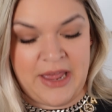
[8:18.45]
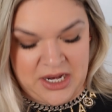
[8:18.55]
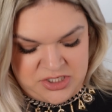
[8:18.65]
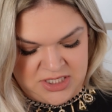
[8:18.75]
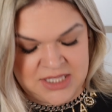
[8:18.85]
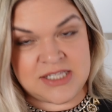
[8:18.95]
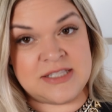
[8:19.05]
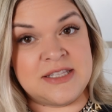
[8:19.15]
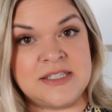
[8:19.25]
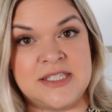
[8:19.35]
Actually, this
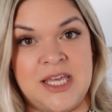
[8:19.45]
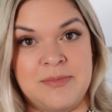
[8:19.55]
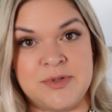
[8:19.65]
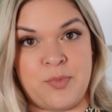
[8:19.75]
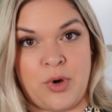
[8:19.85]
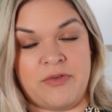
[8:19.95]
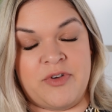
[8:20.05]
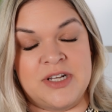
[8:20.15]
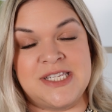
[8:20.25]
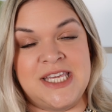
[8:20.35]
is the Skims
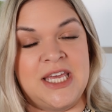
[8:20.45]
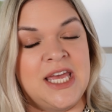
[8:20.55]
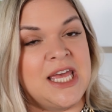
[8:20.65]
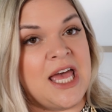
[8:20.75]
boyfriend tee.